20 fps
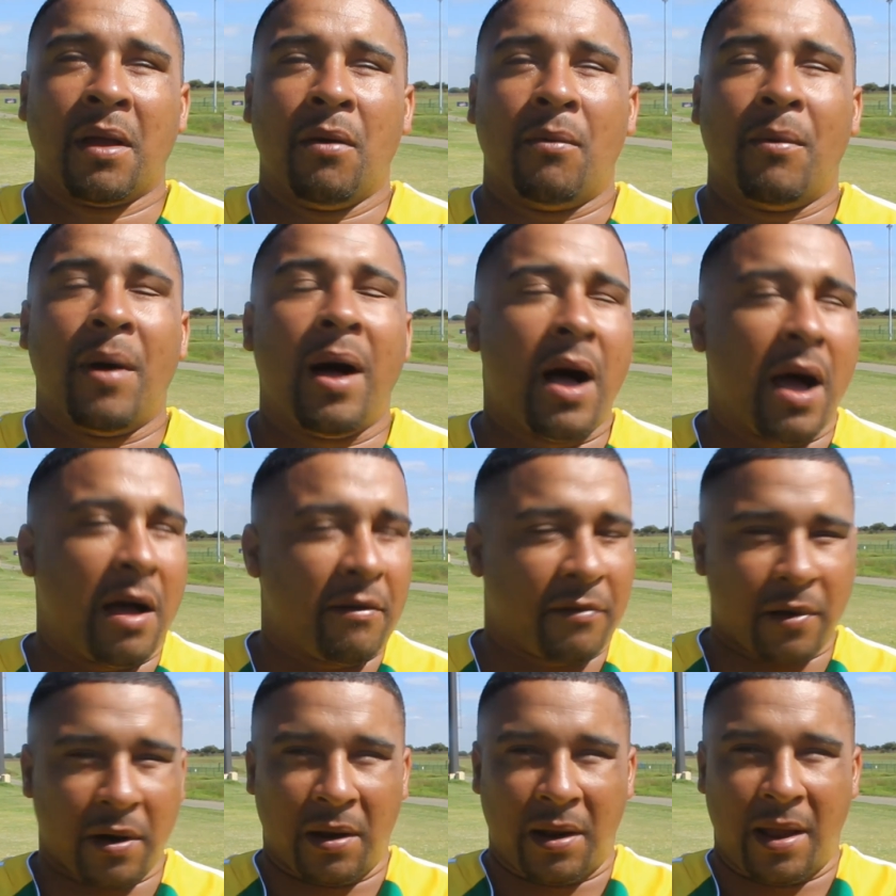Well,
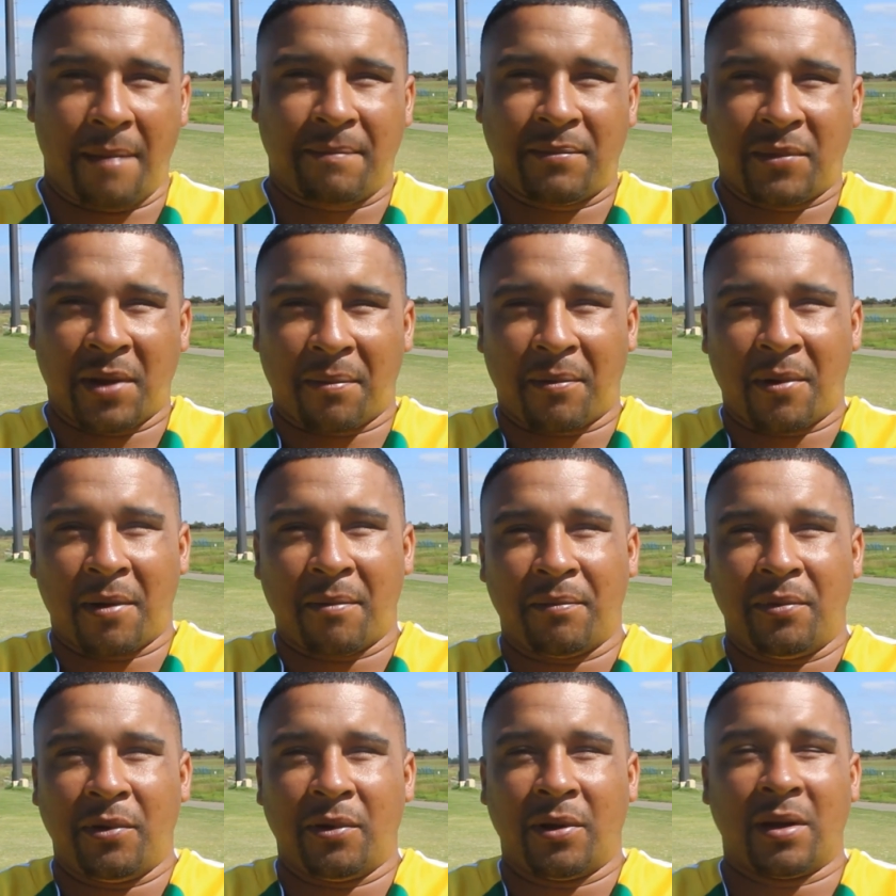I've got a laptop
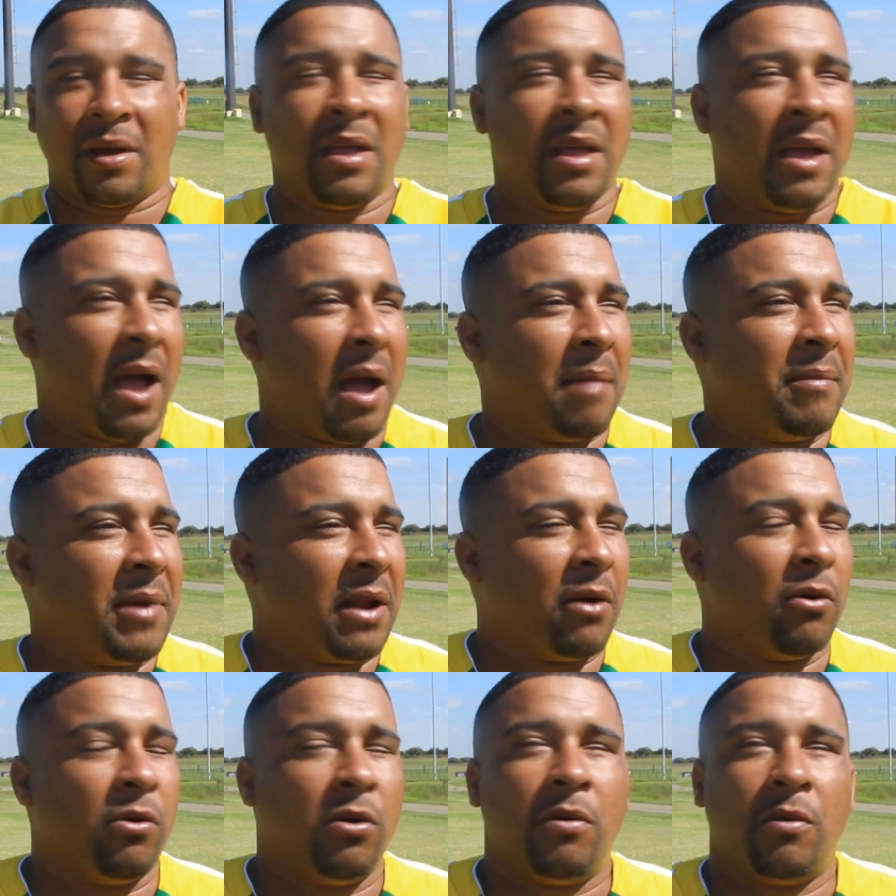computer. I
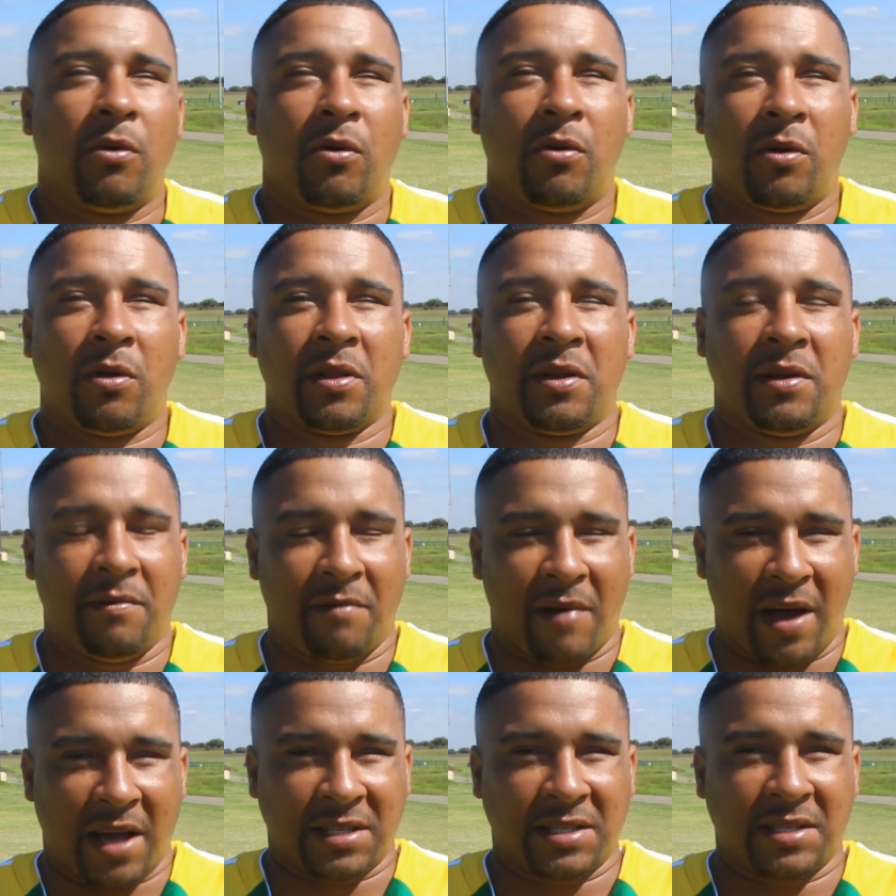mean, all the
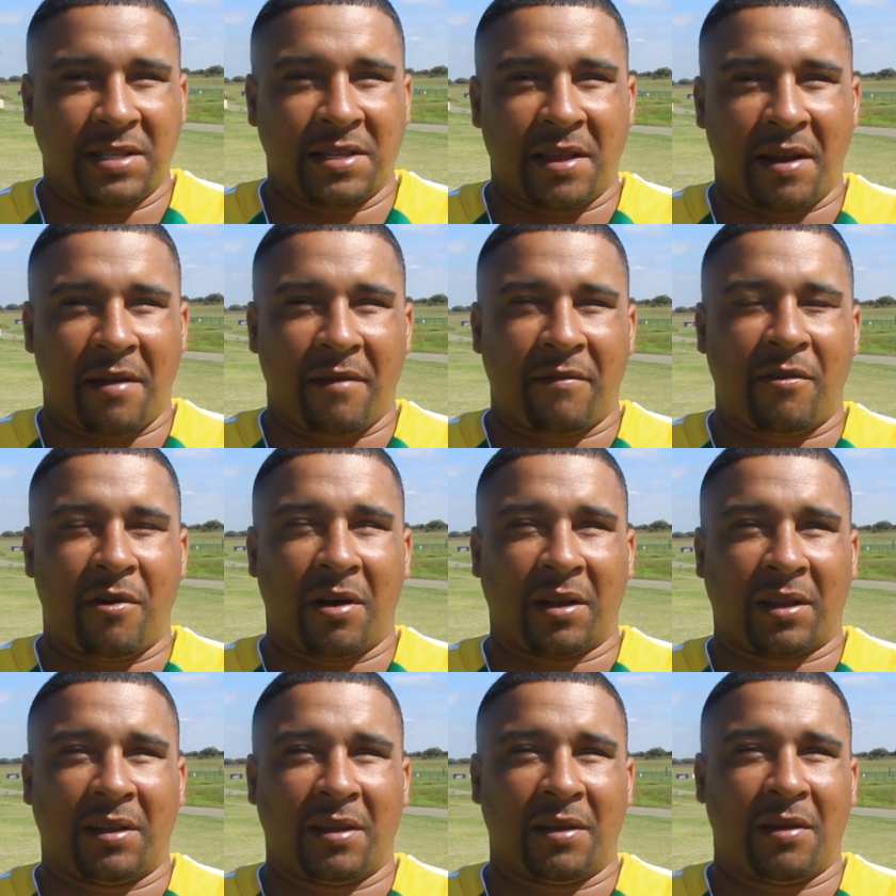devices that I've
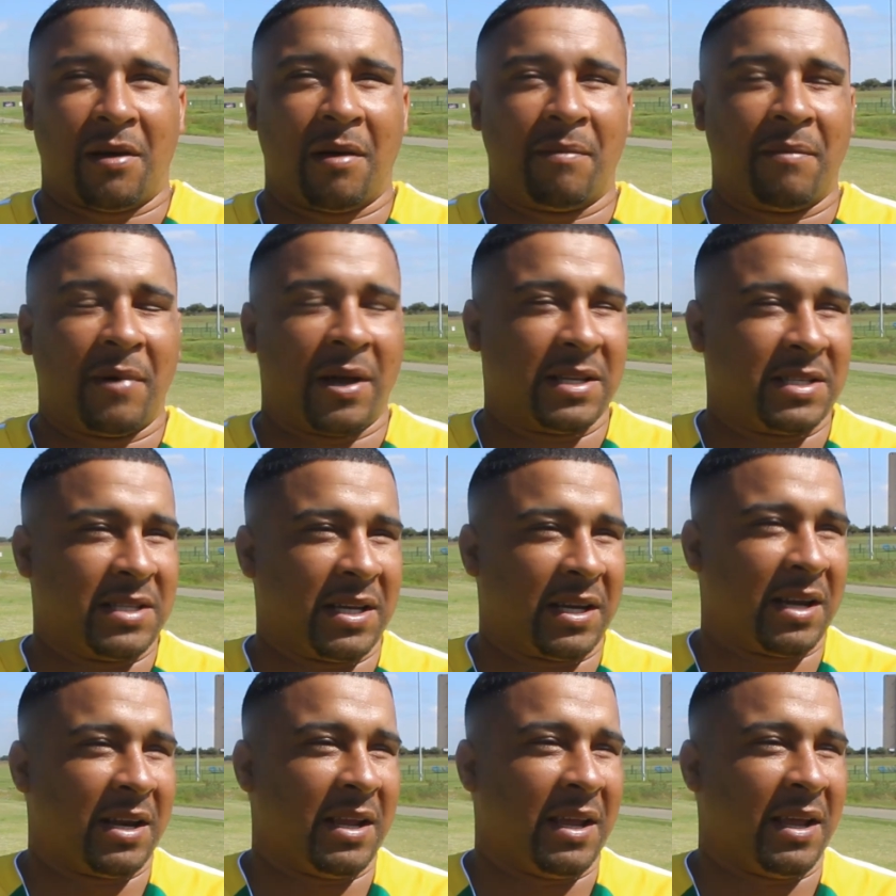got are
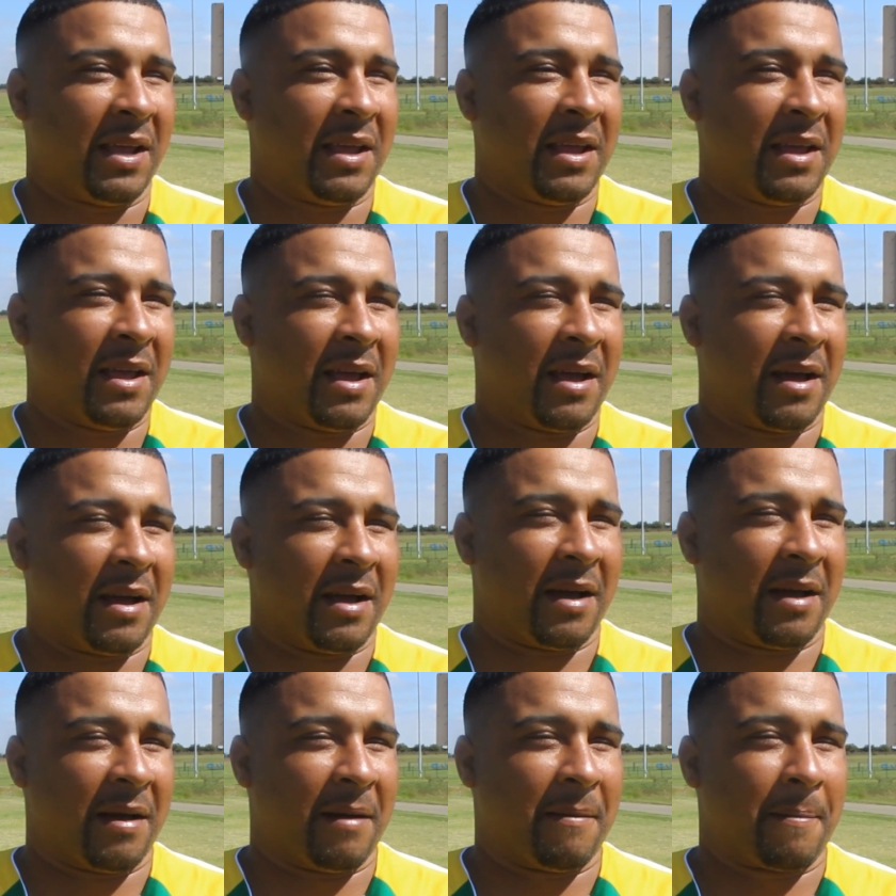basically
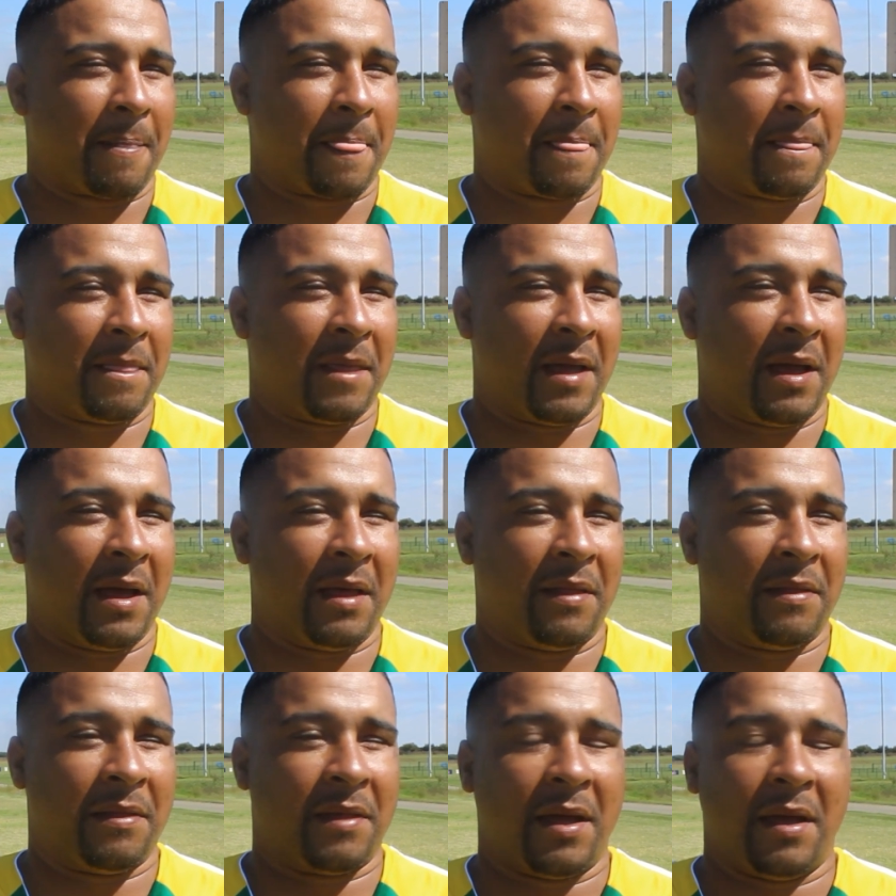
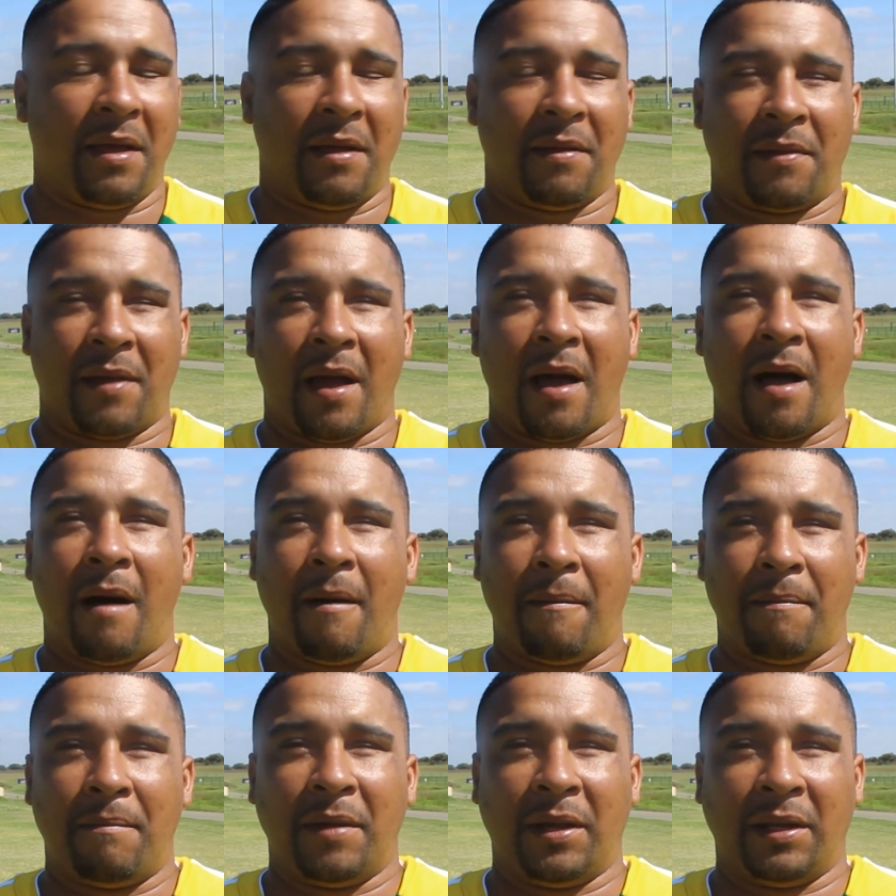they
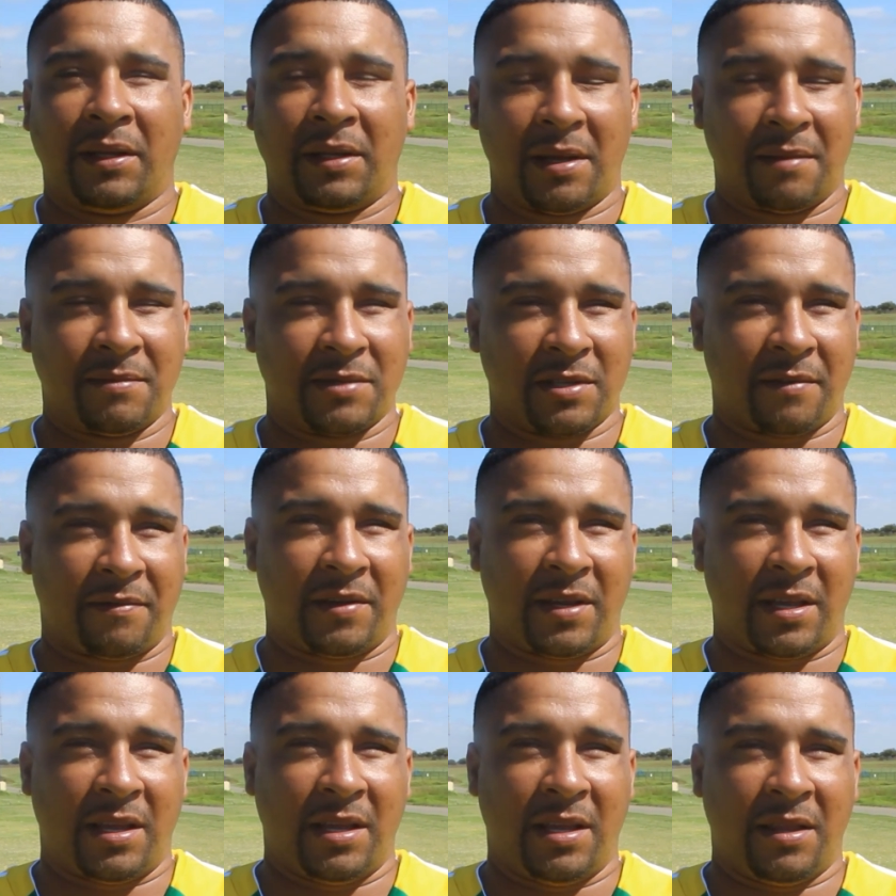help me in terms of
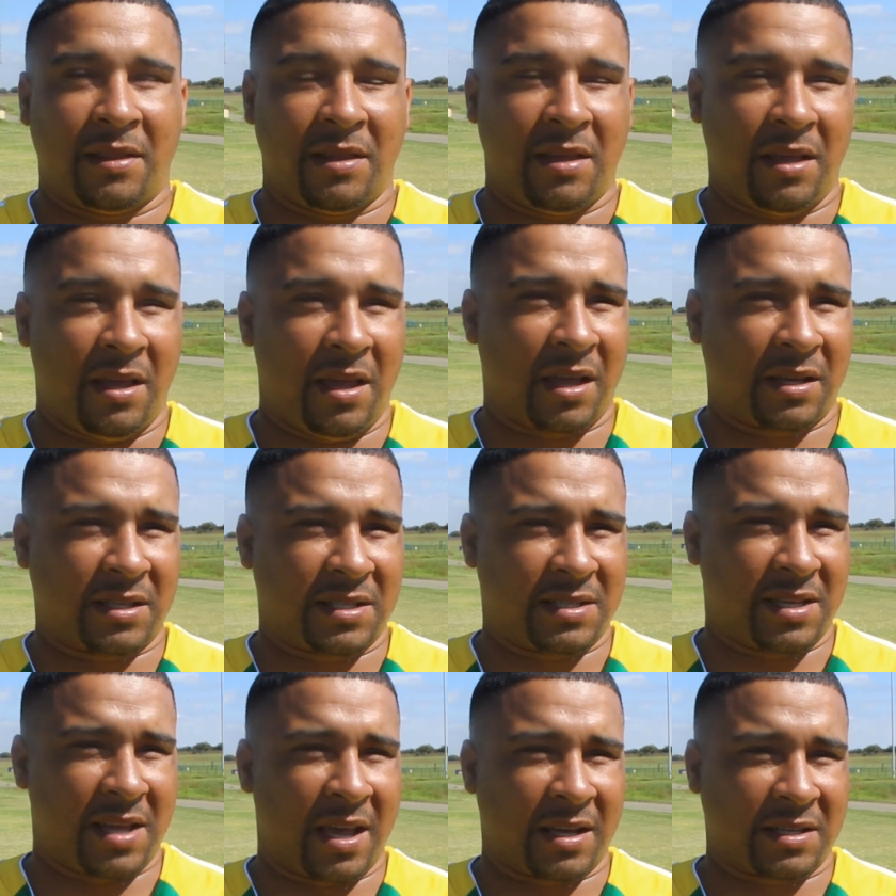the
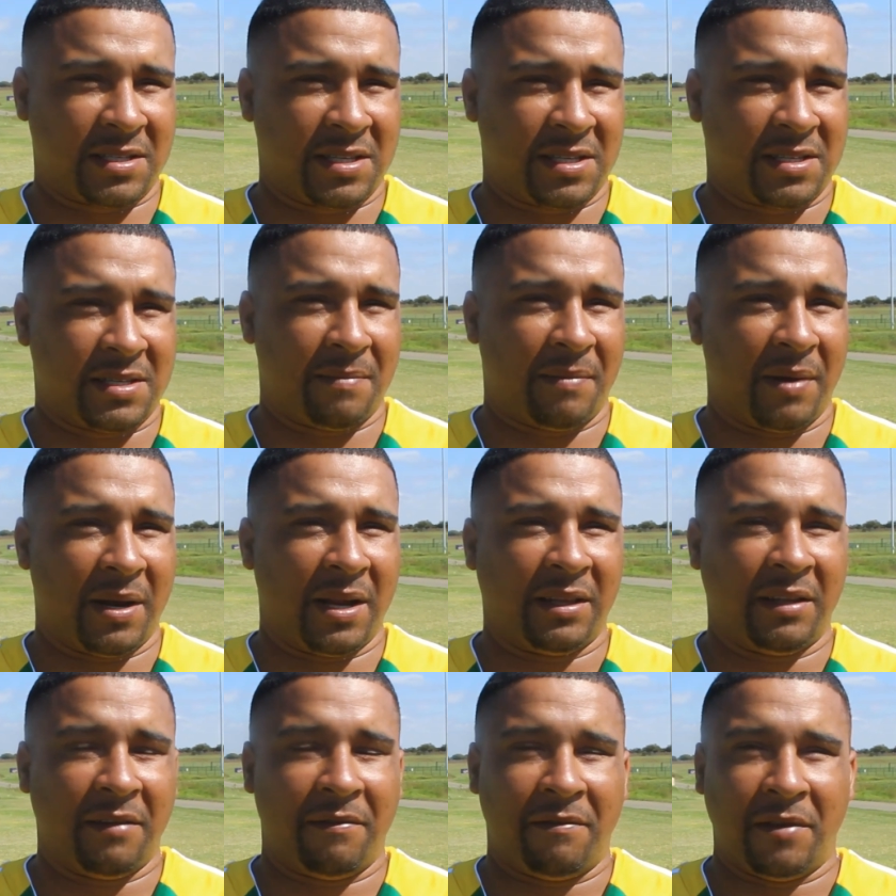
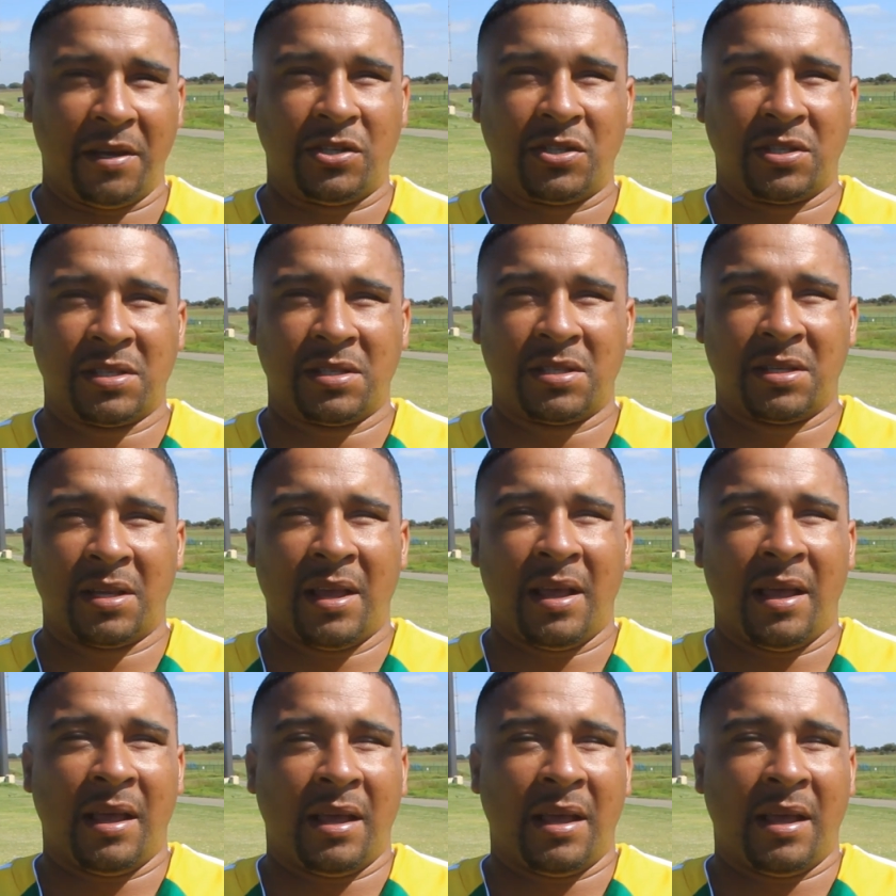accessibility features.